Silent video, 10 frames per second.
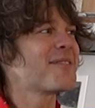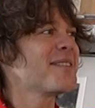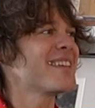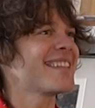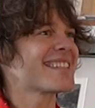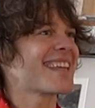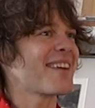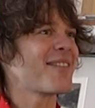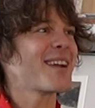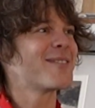food at this
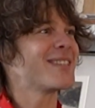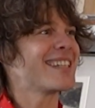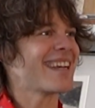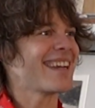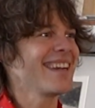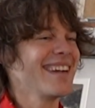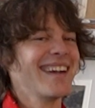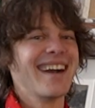cafe every day.